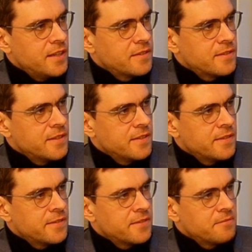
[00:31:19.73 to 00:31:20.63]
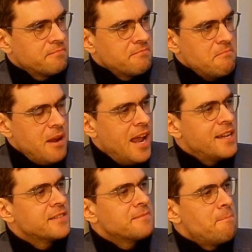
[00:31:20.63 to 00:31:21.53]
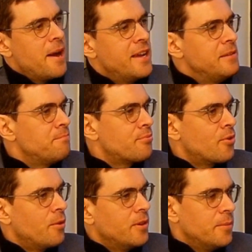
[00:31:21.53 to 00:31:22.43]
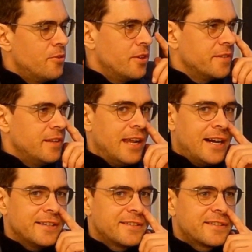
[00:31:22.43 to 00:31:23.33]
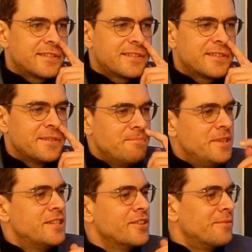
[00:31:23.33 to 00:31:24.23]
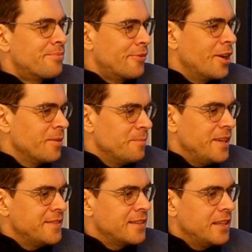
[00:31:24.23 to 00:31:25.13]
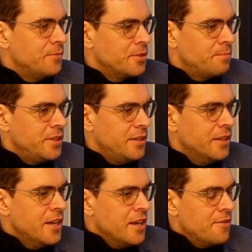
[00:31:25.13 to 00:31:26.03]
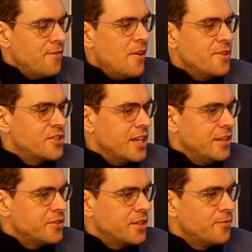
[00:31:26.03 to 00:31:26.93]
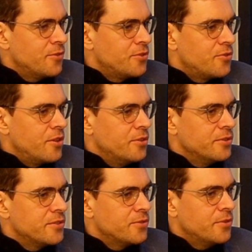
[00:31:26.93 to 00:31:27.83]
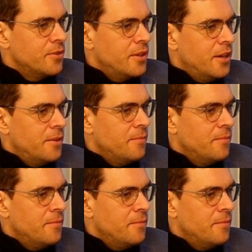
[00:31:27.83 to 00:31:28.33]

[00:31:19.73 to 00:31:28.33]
that this last mile problem or the last meter problem basically would be very challenging for drones. So,